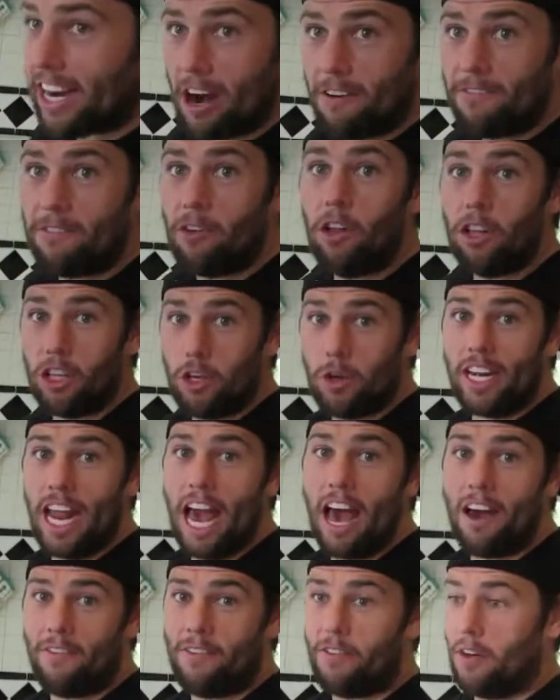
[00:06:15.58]
careful, you can
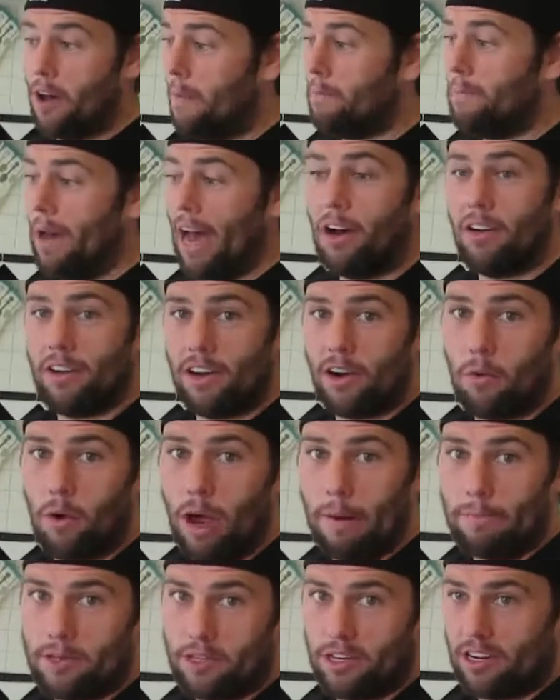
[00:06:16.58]
have a Mount
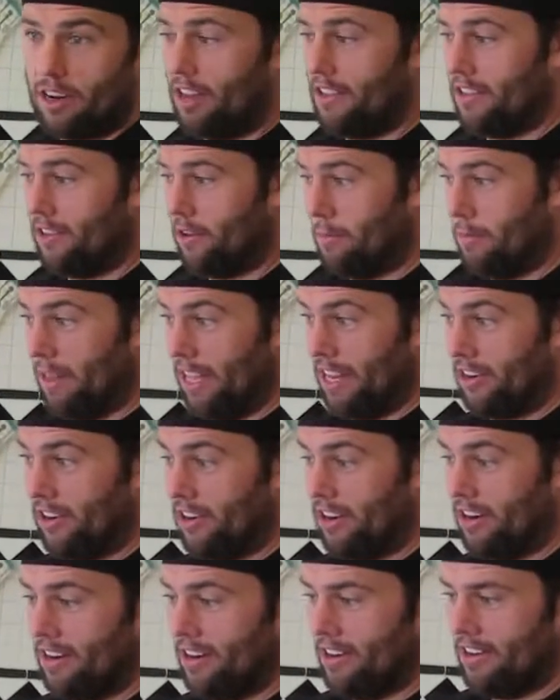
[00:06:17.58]
Eruption on your
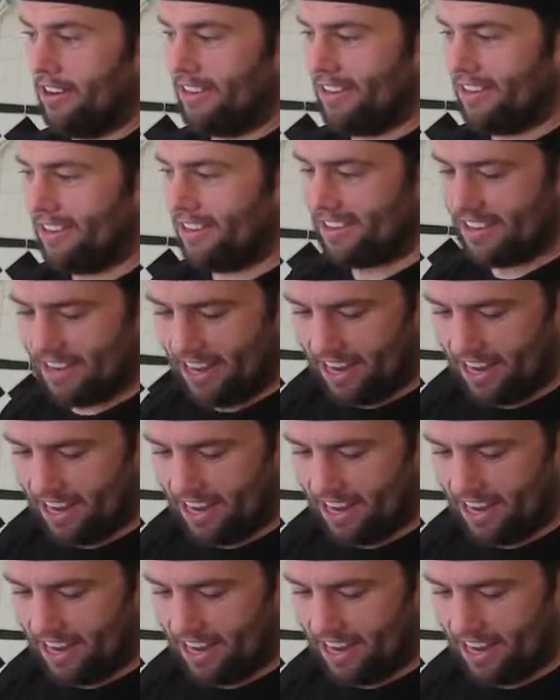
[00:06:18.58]
blender.